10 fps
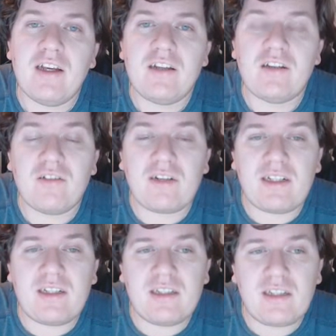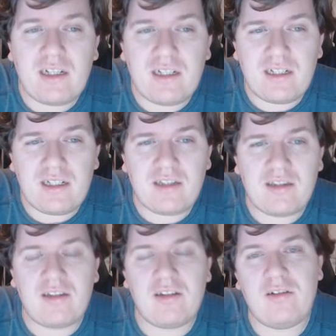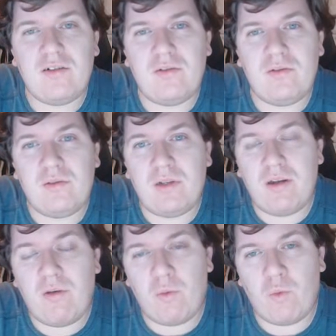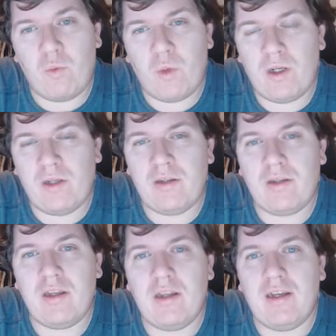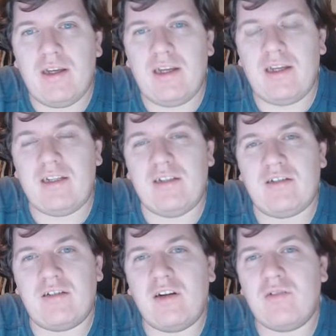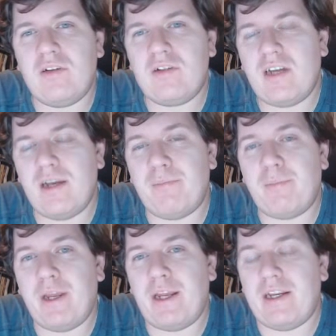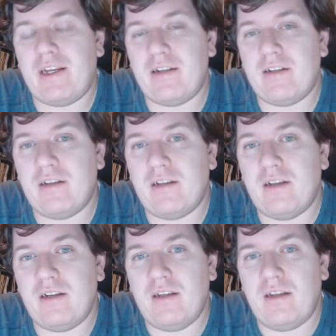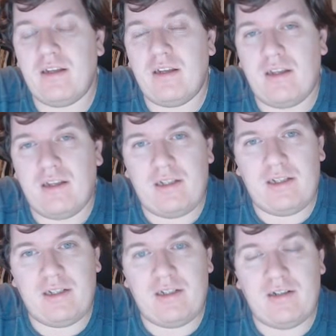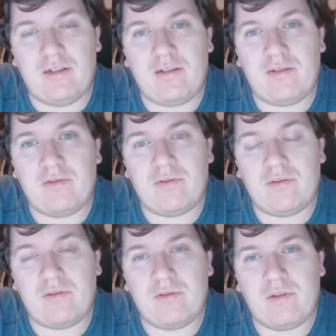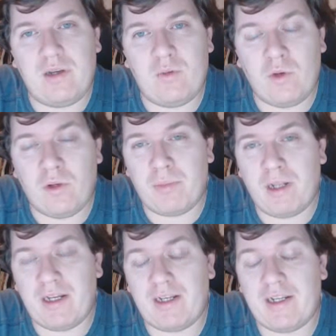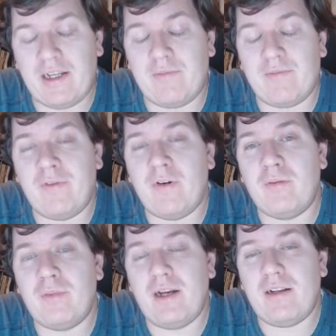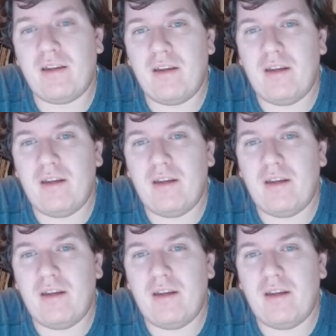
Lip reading: So I decided to run a Star Wars campaign in a role-playing game format